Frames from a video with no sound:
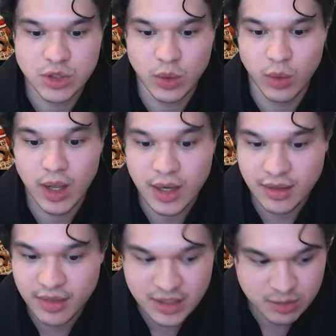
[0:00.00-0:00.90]
do we want
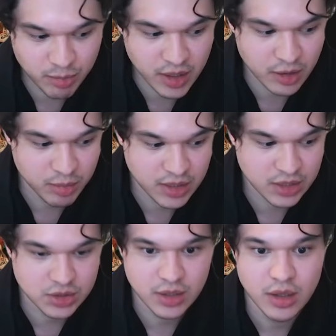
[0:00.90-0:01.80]
this bigger
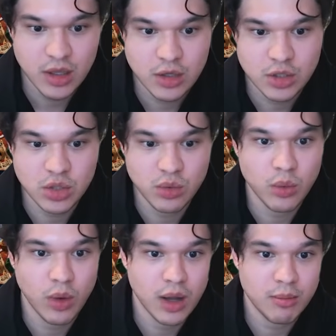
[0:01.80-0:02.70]
potentially? Do
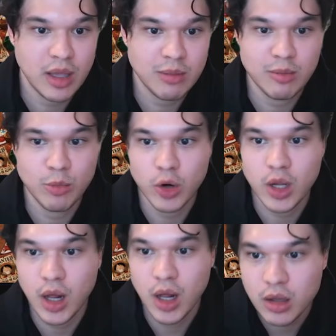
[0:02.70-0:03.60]
we want maybe more
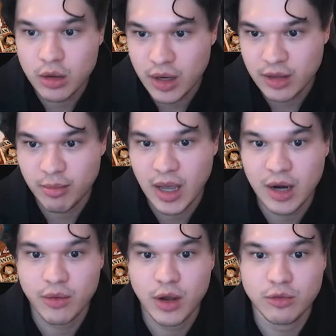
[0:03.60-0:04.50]
color in the
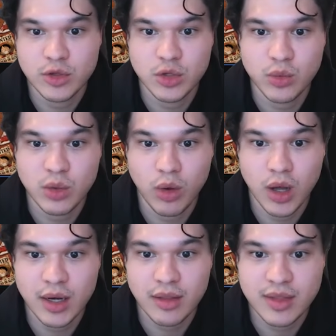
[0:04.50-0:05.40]
background? Do we
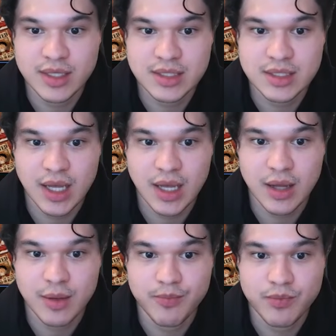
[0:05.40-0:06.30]
want this,
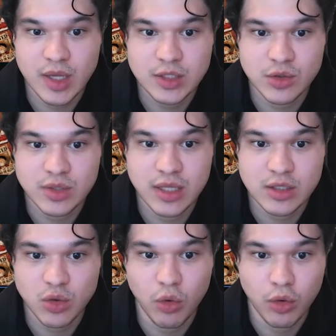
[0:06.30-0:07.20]
as you can see,
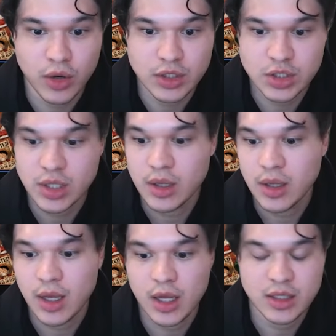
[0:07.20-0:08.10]
this orange,
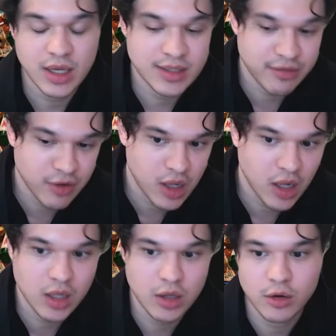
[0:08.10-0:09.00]
a different
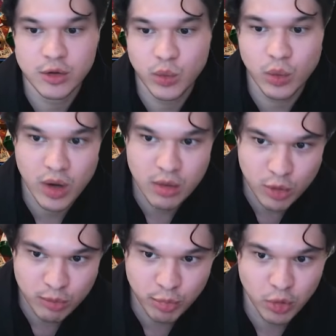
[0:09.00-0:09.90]
color, or do we want it
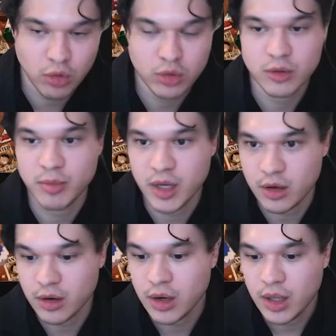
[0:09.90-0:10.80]
more bold or
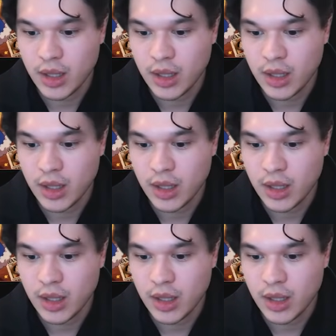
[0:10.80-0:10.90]
bigger?